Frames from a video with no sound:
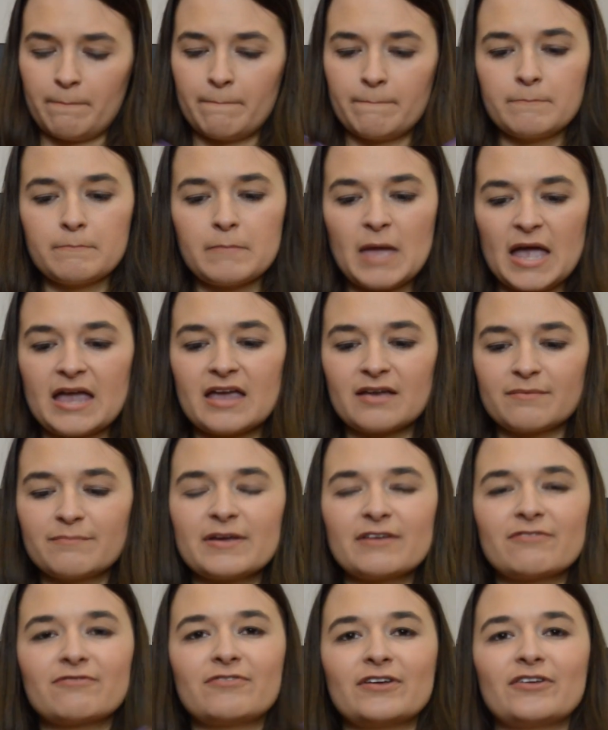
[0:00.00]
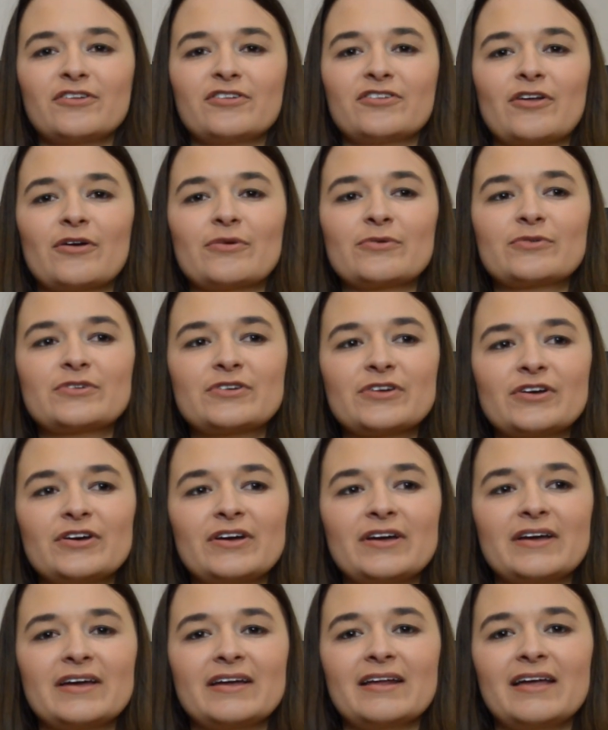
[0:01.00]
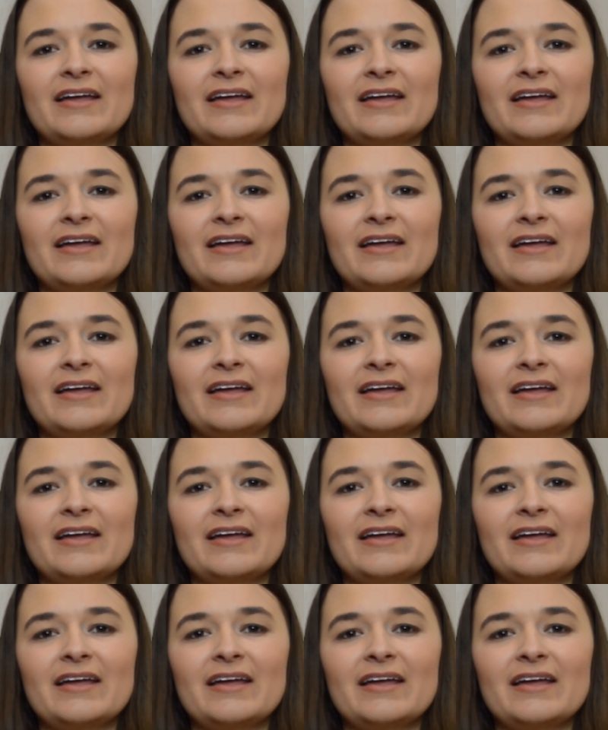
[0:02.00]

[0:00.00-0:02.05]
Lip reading: made me feel so good.